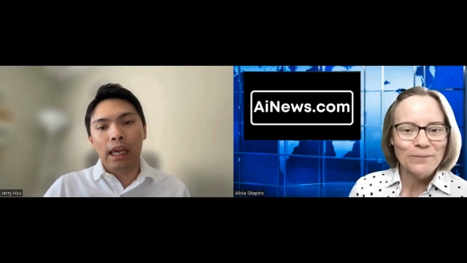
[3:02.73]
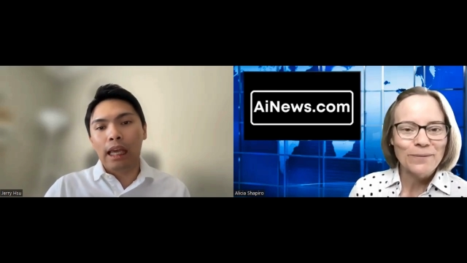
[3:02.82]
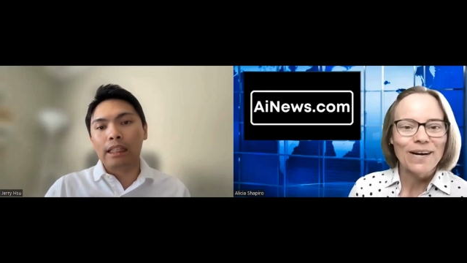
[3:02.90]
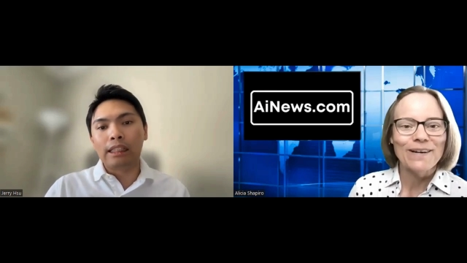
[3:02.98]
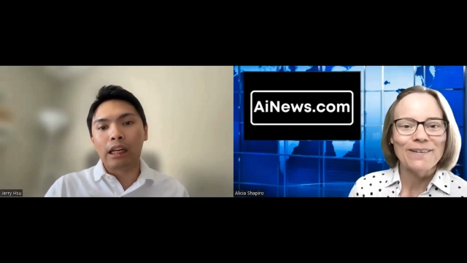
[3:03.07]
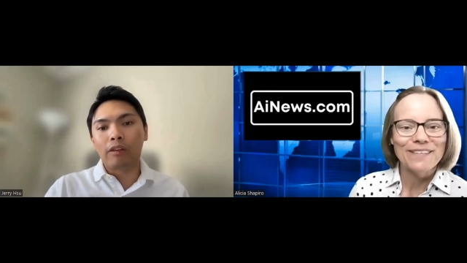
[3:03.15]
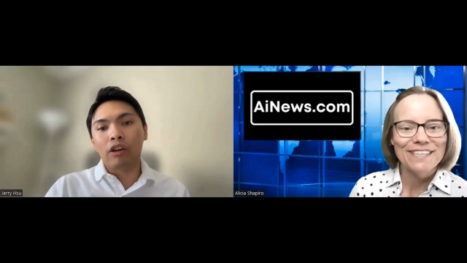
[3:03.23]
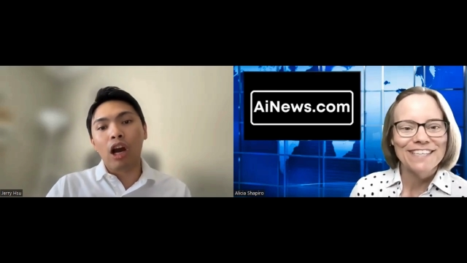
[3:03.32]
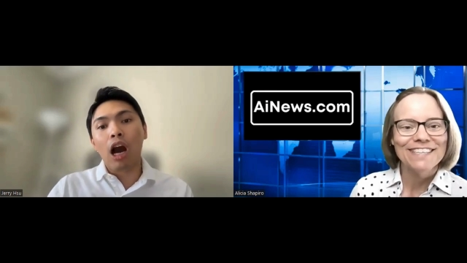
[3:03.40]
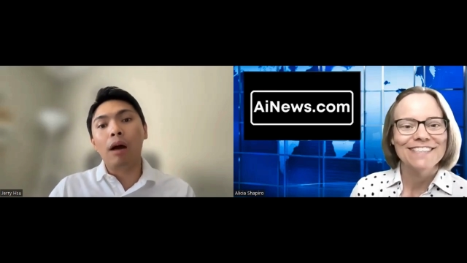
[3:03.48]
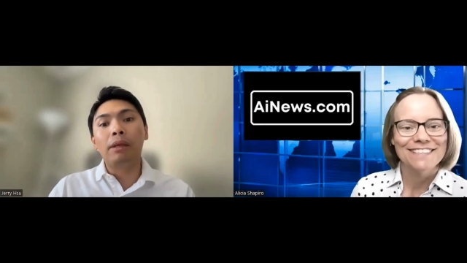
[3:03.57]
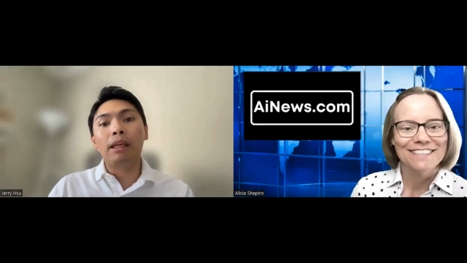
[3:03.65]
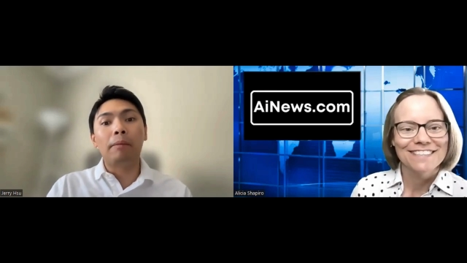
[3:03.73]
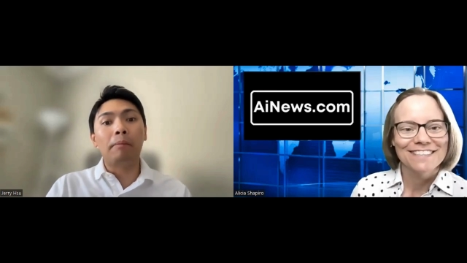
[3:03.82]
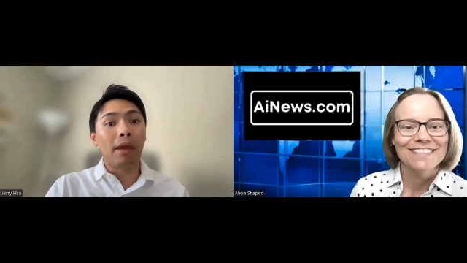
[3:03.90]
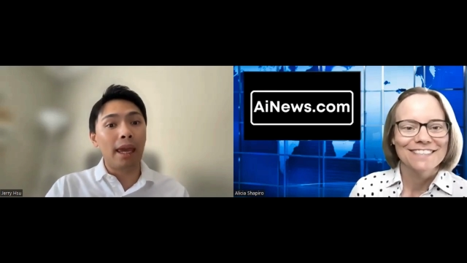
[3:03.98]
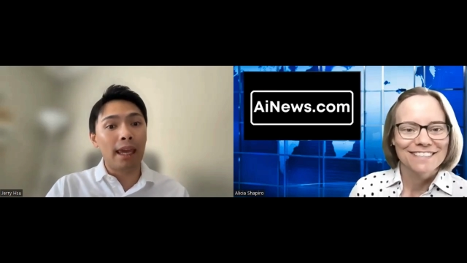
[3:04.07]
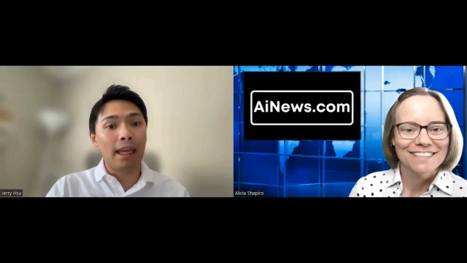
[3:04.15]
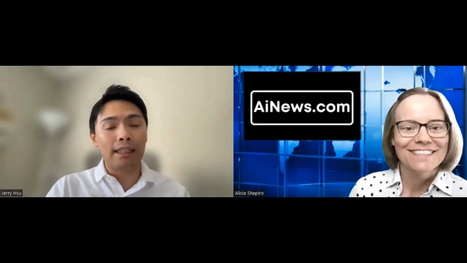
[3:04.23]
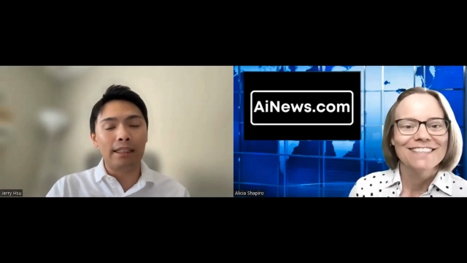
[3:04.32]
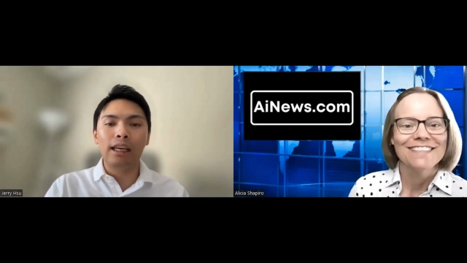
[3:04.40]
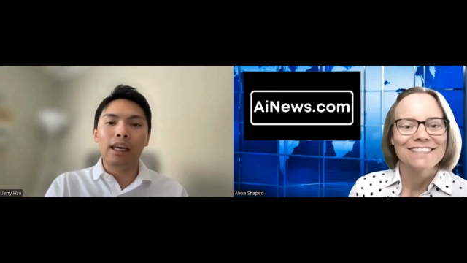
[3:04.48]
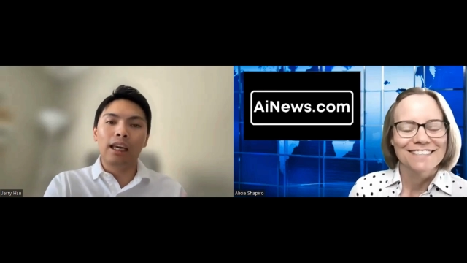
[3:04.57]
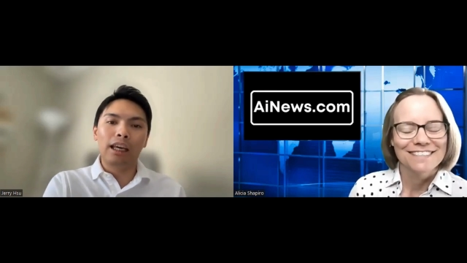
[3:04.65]
Speaker 1: instead of copy and paste
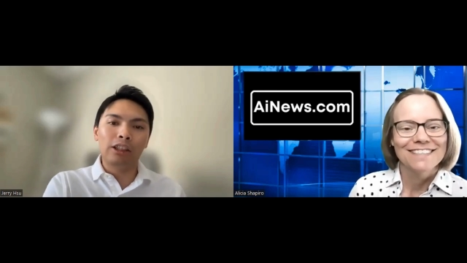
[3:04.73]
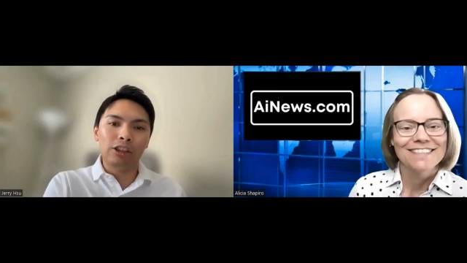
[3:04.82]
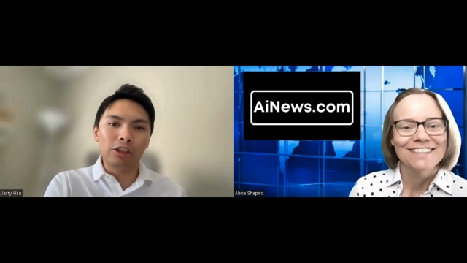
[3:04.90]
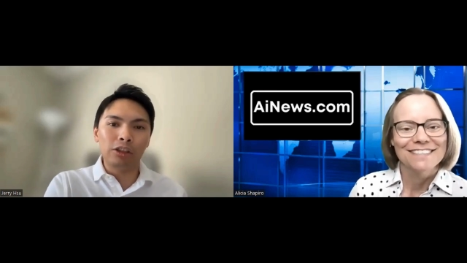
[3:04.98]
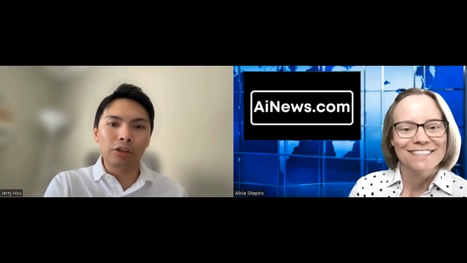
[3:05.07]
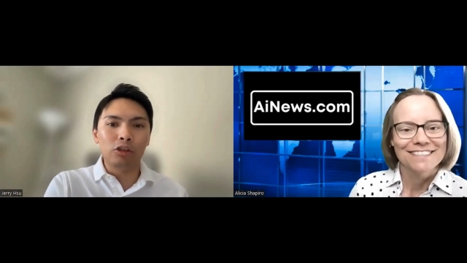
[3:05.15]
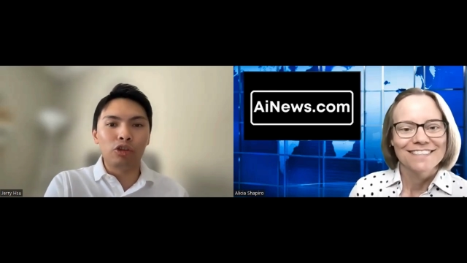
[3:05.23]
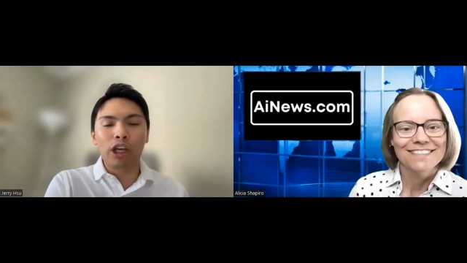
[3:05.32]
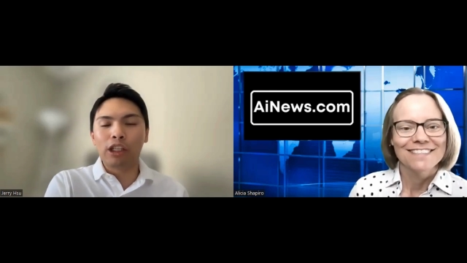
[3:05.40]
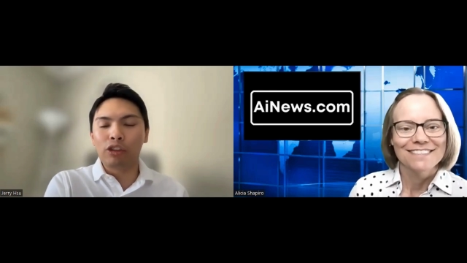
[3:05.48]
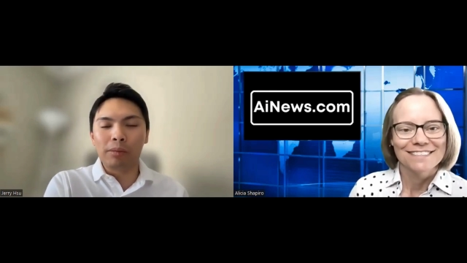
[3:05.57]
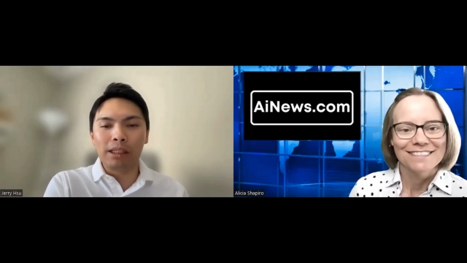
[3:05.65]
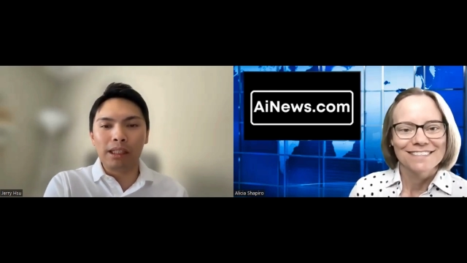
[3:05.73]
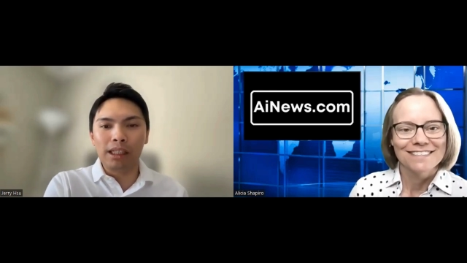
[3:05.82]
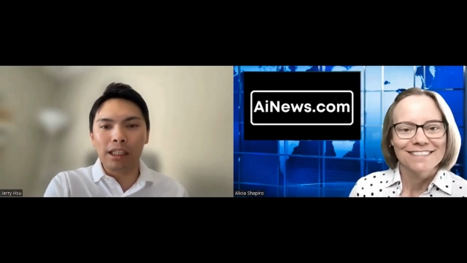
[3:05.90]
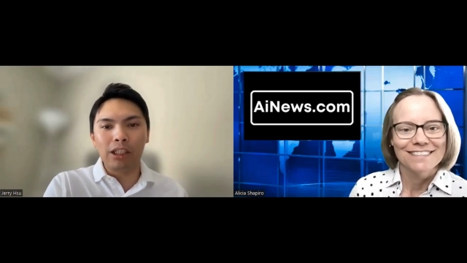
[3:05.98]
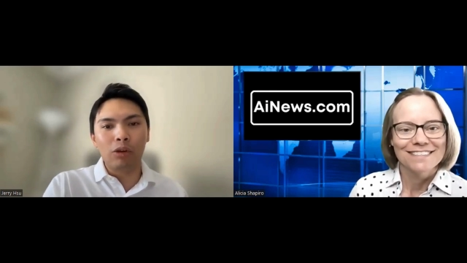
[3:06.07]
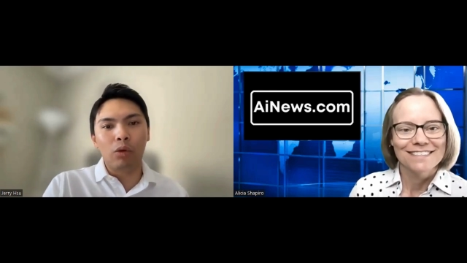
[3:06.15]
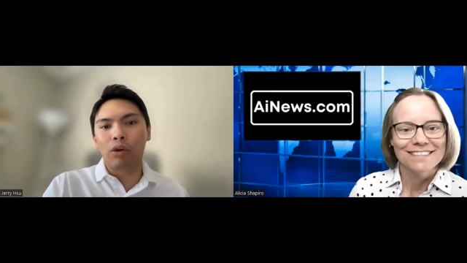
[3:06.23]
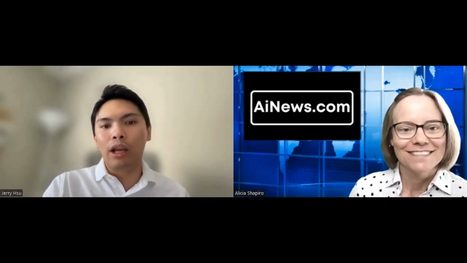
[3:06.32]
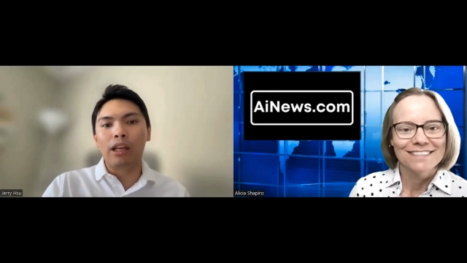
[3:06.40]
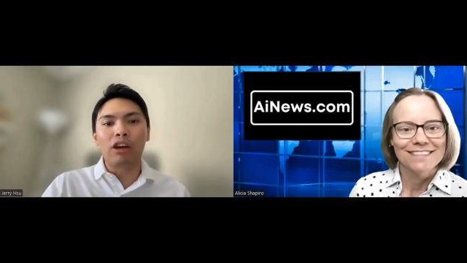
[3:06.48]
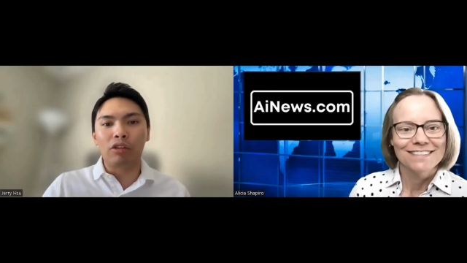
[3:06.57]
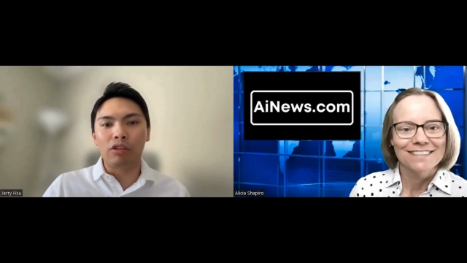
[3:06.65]
into ChatGPT or any
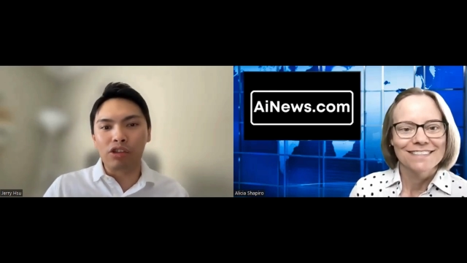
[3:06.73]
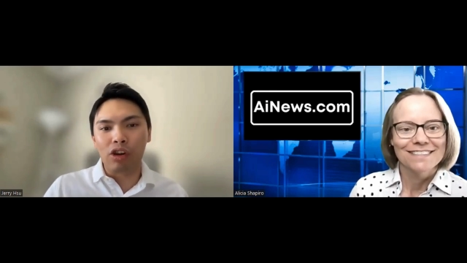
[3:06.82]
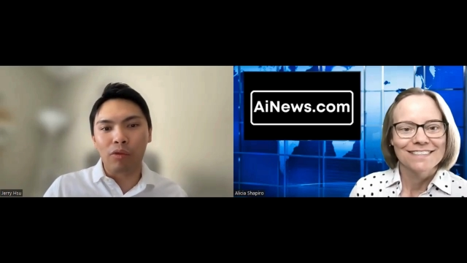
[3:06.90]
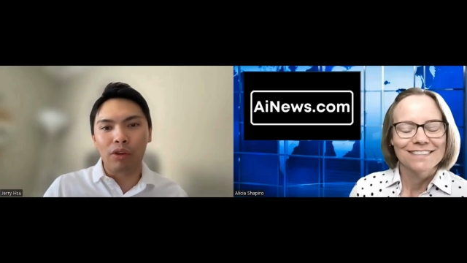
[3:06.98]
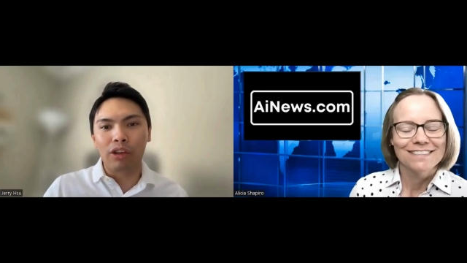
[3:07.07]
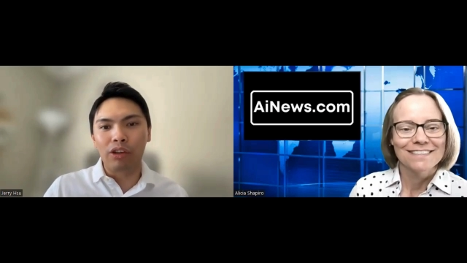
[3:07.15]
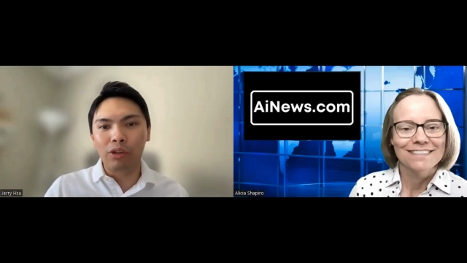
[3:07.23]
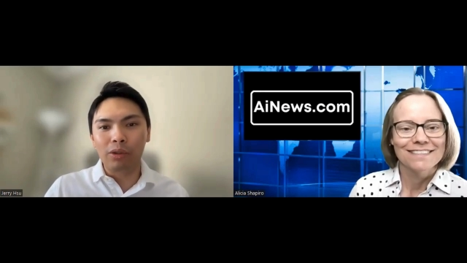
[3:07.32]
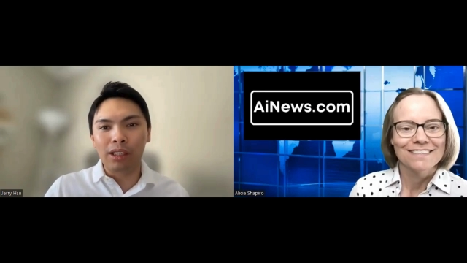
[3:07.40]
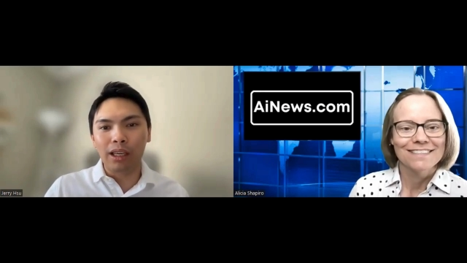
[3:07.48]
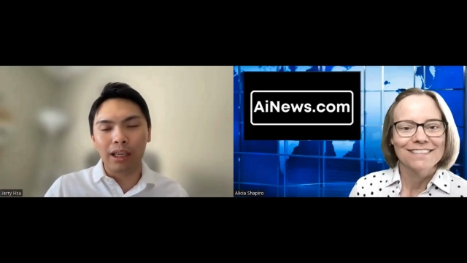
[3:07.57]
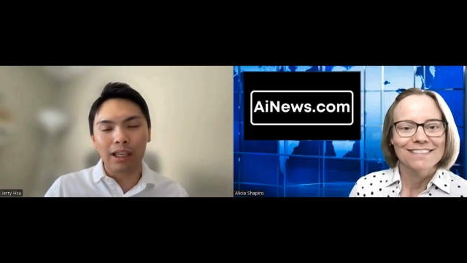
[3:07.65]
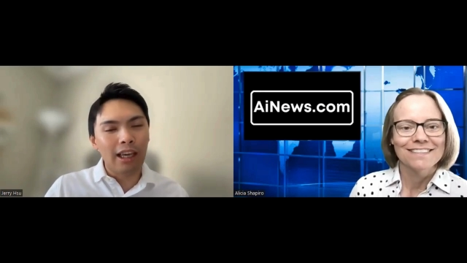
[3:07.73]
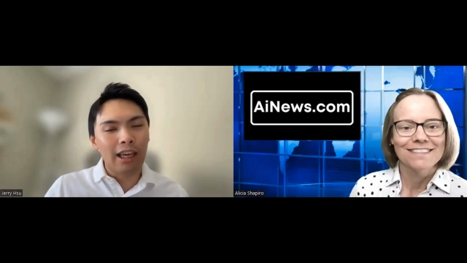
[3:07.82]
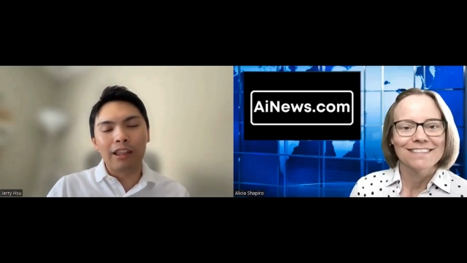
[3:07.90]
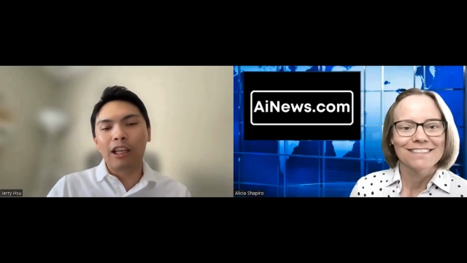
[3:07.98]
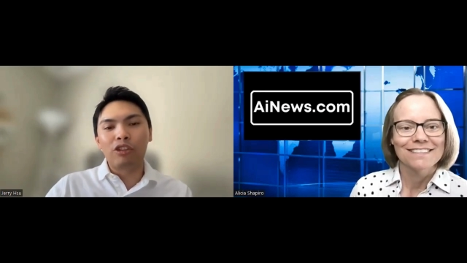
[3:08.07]
other software that you're using that